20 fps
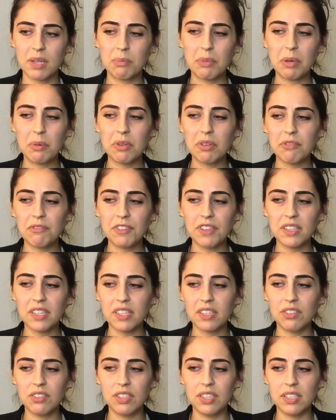Maybe you feel
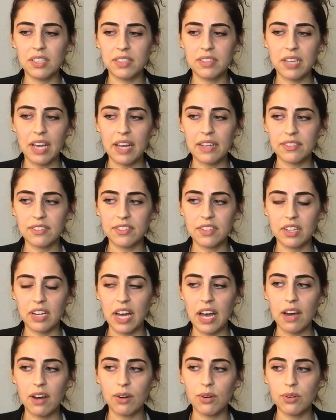like you need to test it
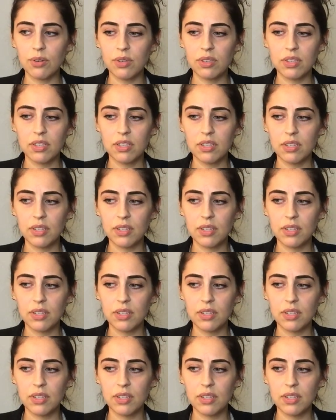out,